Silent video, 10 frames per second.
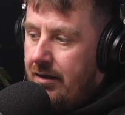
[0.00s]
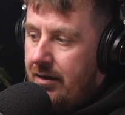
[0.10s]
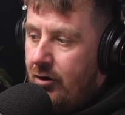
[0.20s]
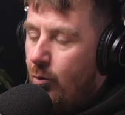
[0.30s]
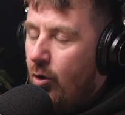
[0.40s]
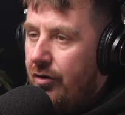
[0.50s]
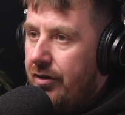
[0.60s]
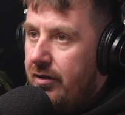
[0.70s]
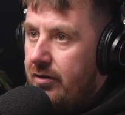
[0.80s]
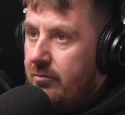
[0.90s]
you were under
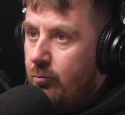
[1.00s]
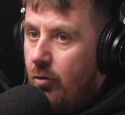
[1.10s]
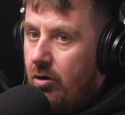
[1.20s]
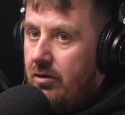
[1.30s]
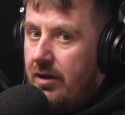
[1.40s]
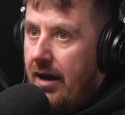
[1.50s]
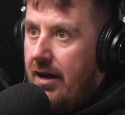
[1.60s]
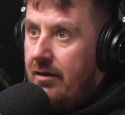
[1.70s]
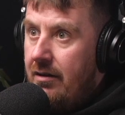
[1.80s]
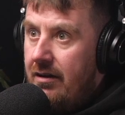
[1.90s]
the
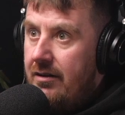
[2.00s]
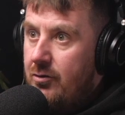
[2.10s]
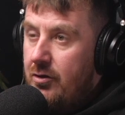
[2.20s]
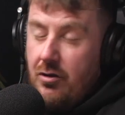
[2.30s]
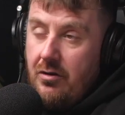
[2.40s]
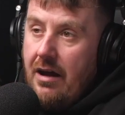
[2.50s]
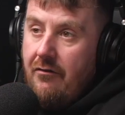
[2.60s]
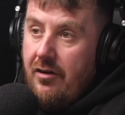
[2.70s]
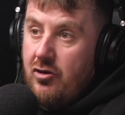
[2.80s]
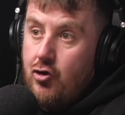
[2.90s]
eye, so you could
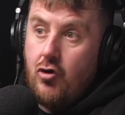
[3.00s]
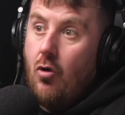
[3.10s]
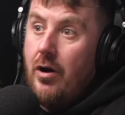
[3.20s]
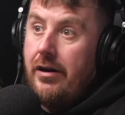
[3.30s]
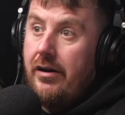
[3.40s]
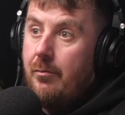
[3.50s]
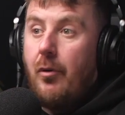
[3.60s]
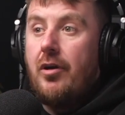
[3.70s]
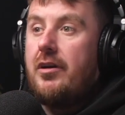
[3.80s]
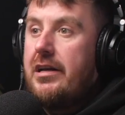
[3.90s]
never enjoy it. You
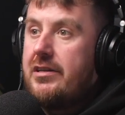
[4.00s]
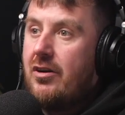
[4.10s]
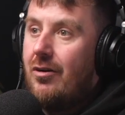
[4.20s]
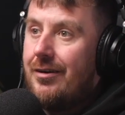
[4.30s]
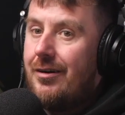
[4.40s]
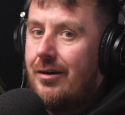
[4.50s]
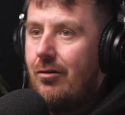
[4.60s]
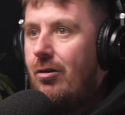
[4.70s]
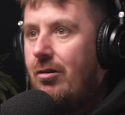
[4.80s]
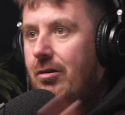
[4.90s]
bought a nice car and you're like,
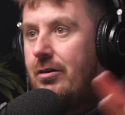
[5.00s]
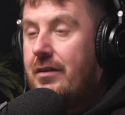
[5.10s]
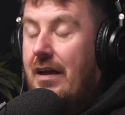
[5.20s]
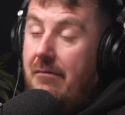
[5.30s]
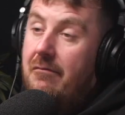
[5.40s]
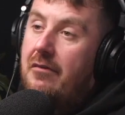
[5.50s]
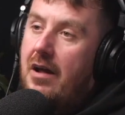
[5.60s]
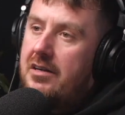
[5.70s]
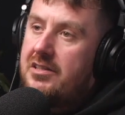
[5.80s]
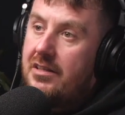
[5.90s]
oh, look at them
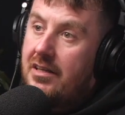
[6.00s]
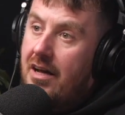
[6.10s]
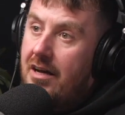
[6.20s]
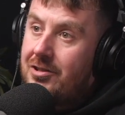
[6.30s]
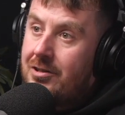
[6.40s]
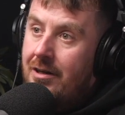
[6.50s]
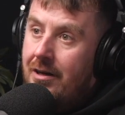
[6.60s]
flashing the cash.